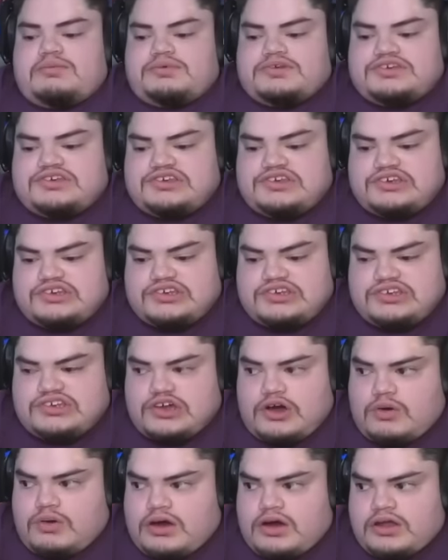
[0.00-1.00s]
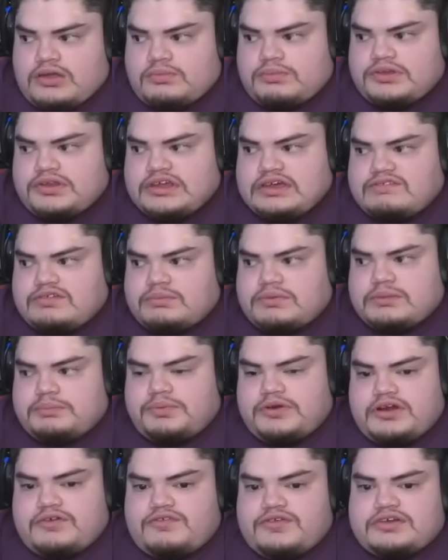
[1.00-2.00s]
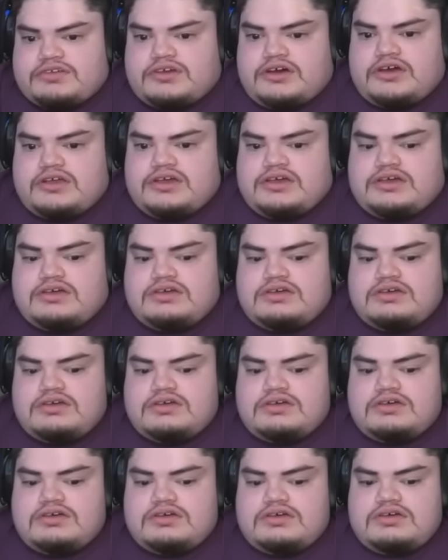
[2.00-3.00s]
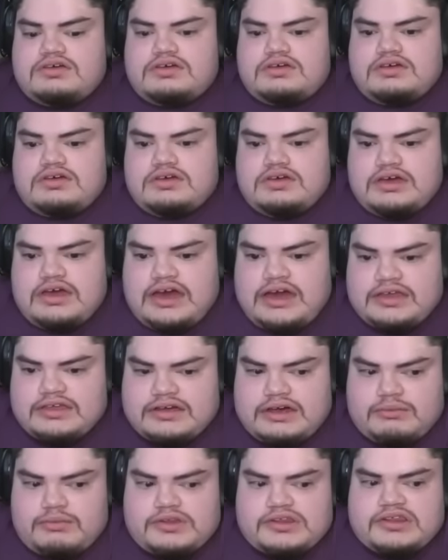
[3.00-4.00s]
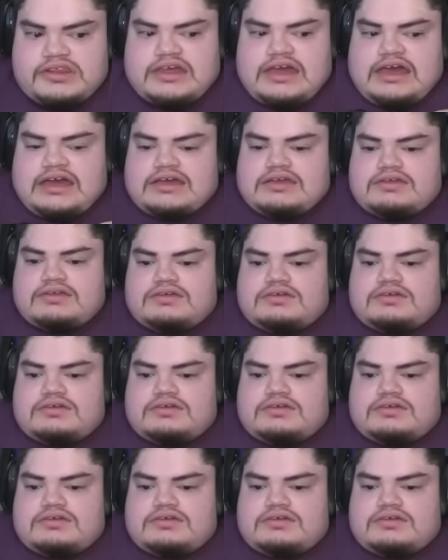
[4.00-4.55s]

was just so unbelievably perfect on it. And I was late.